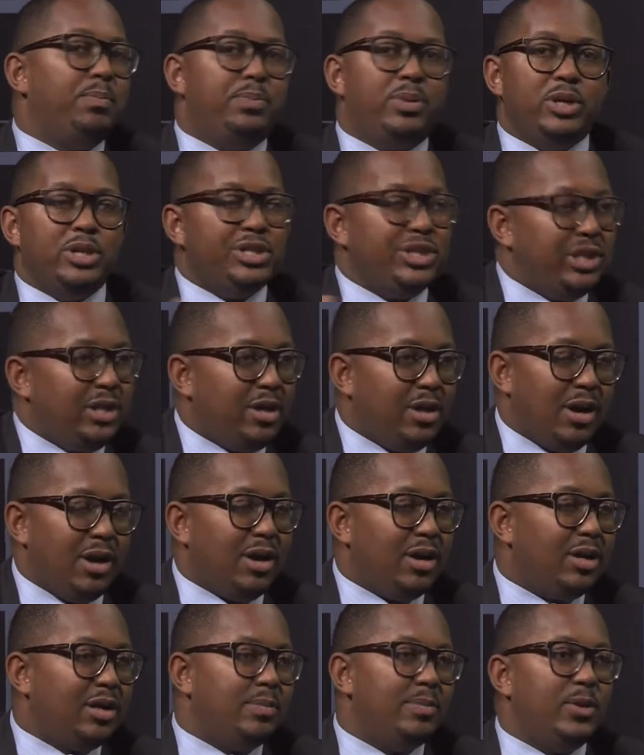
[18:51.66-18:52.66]
pushing
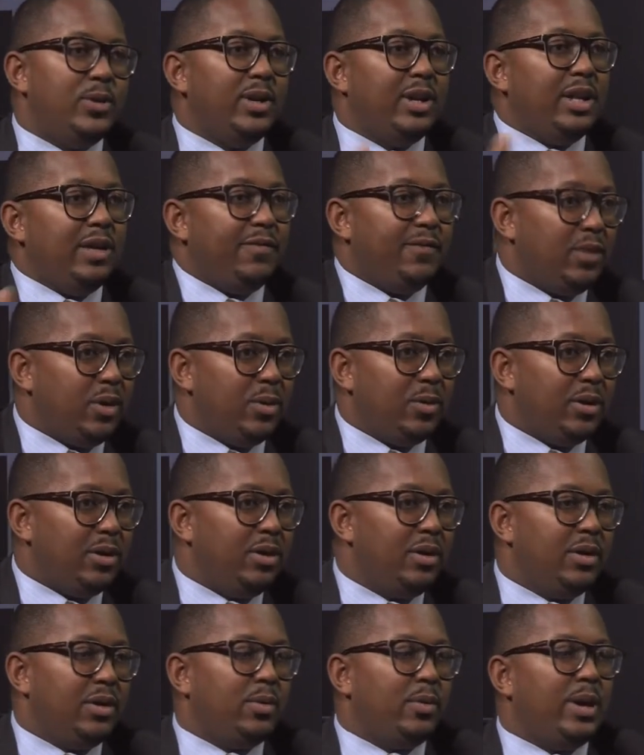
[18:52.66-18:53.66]
our community
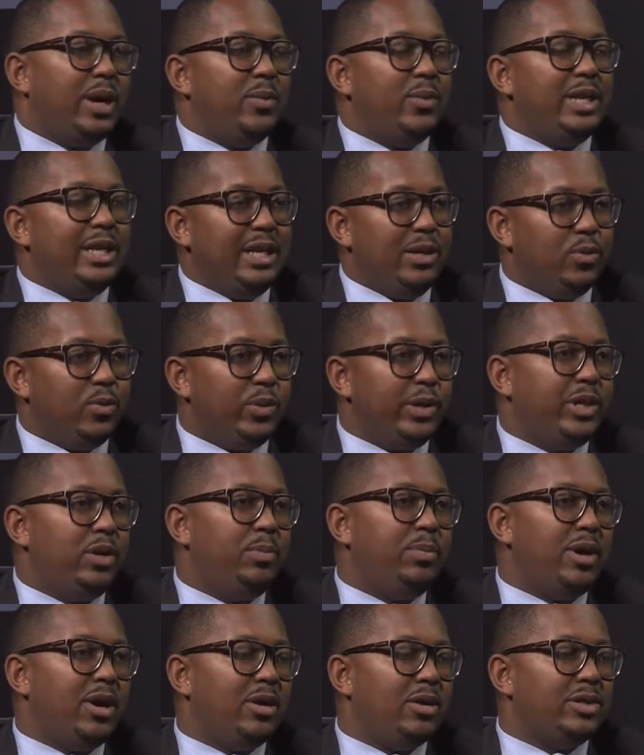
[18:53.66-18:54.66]
forward, right? We need
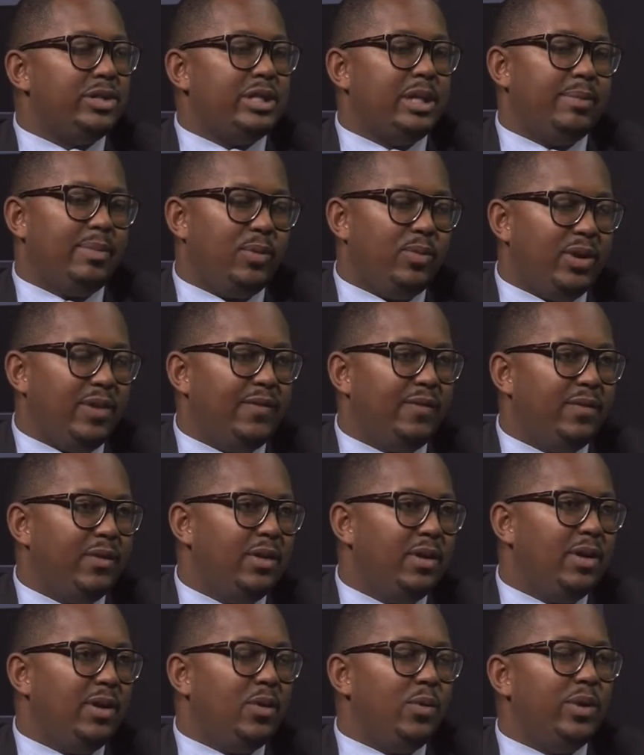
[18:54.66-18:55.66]
real partnership, and
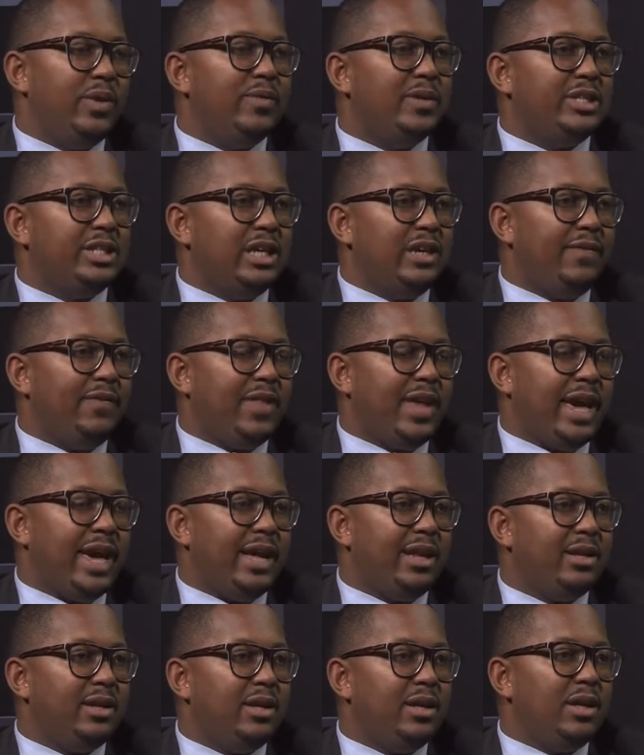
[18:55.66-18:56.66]
we've achieved
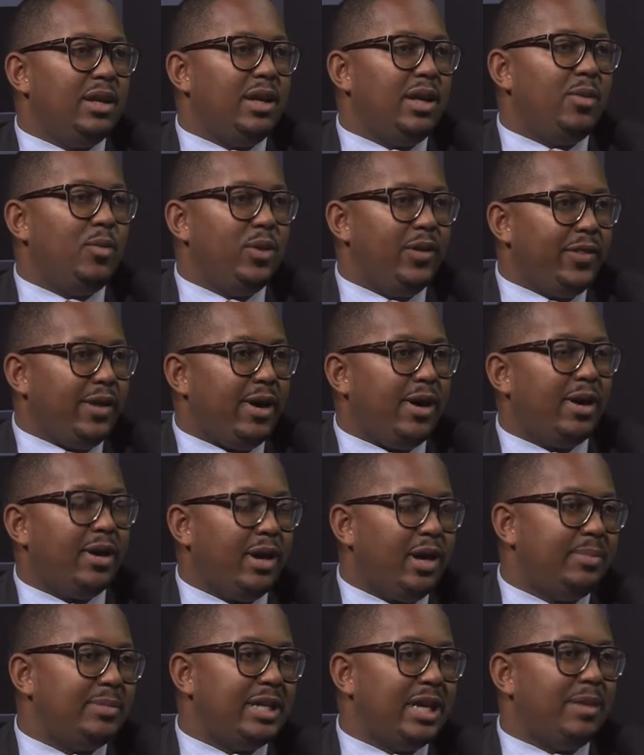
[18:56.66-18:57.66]
that with
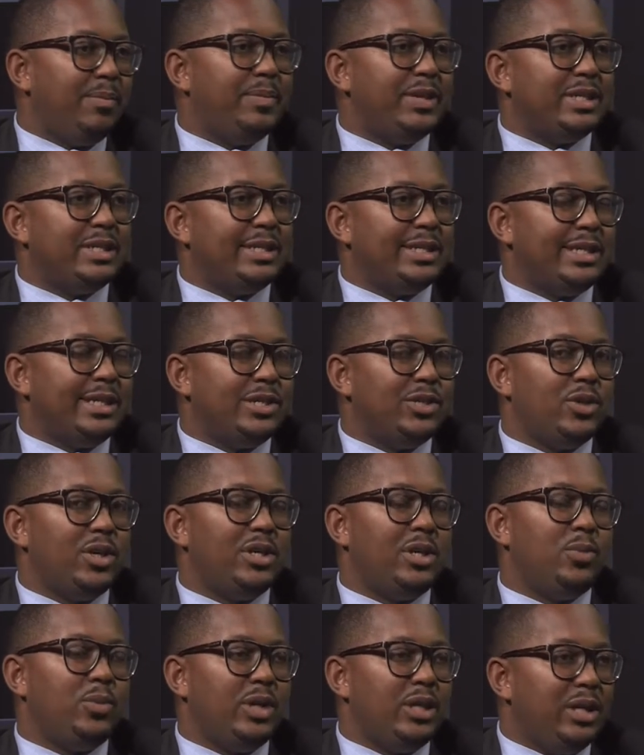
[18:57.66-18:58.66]
our Uptown Business
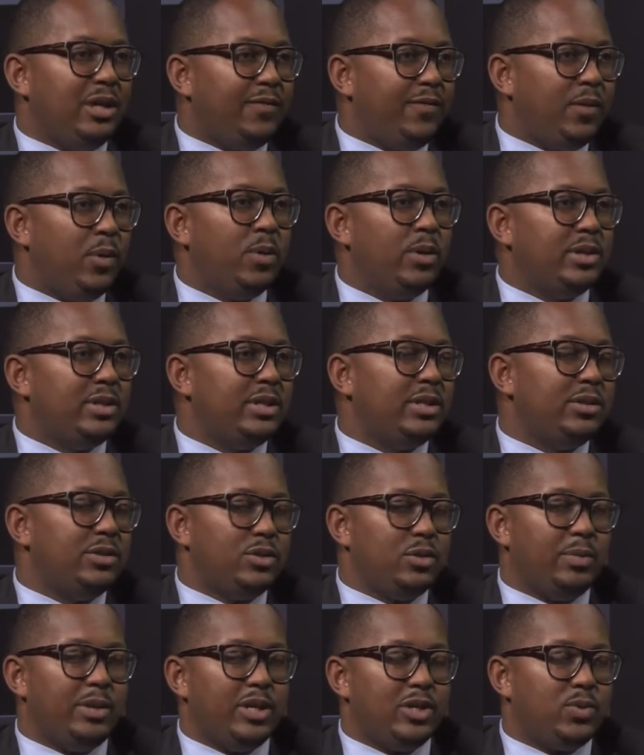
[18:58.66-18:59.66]
District, and we look forward to
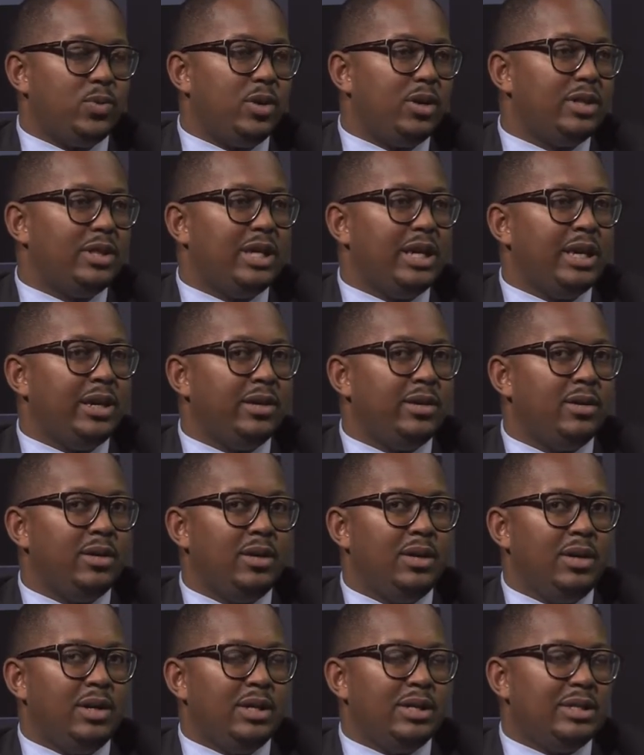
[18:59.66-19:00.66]
tremendous work there.
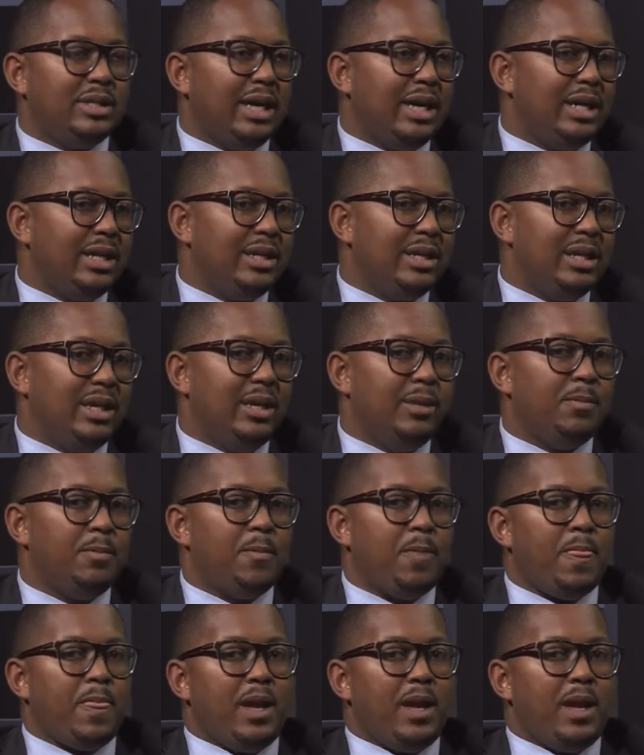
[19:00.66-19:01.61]
Secondly,